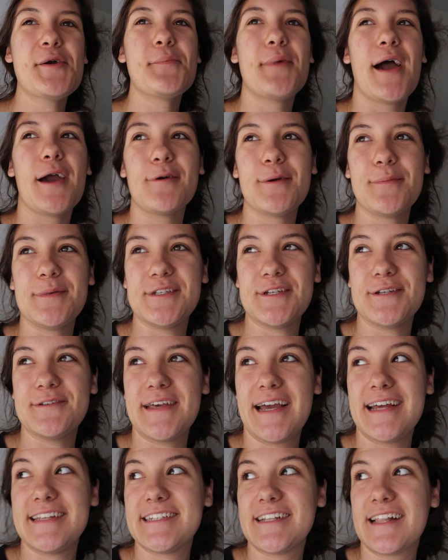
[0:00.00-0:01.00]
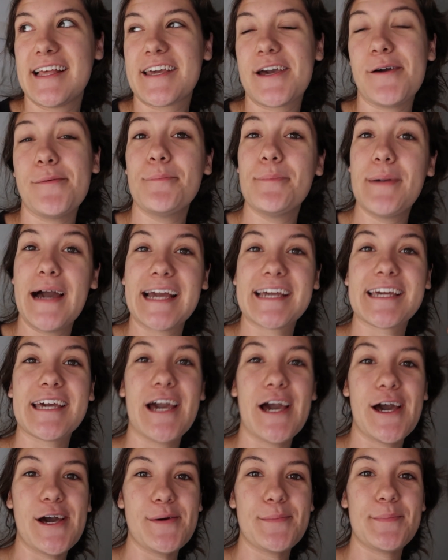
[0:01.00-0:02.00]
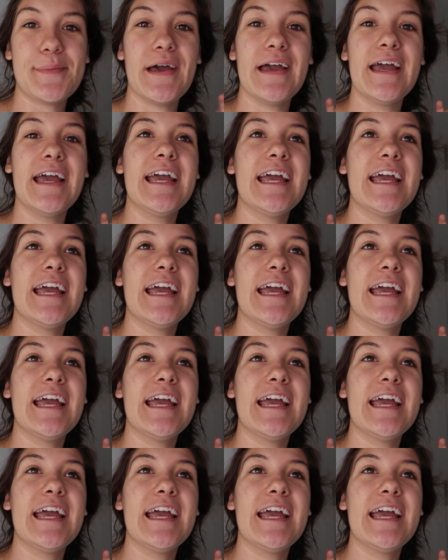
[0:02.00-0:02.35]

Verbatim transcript: But I won't be doing that until I come back up